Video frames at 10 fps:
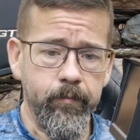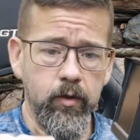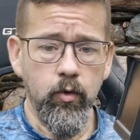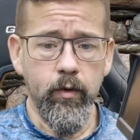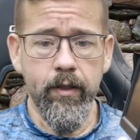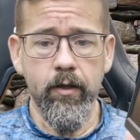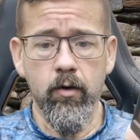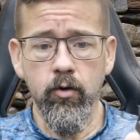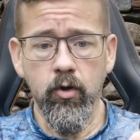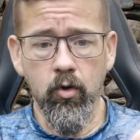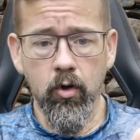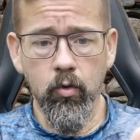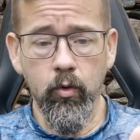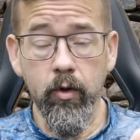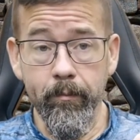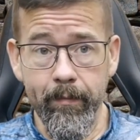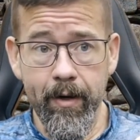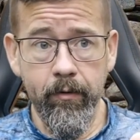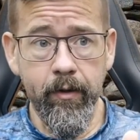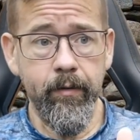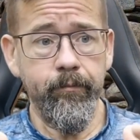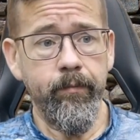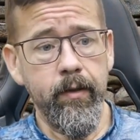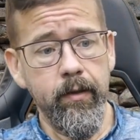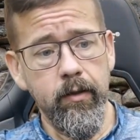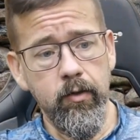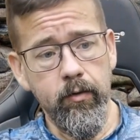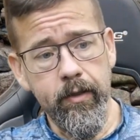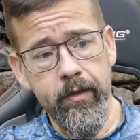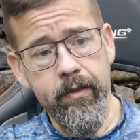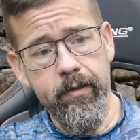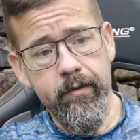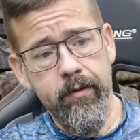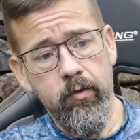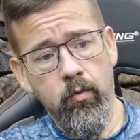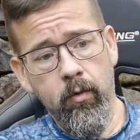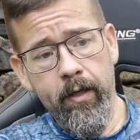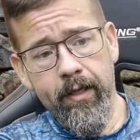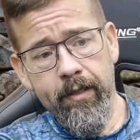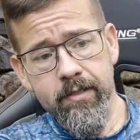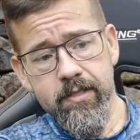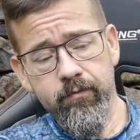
you get all your hardware to mount it, you get rings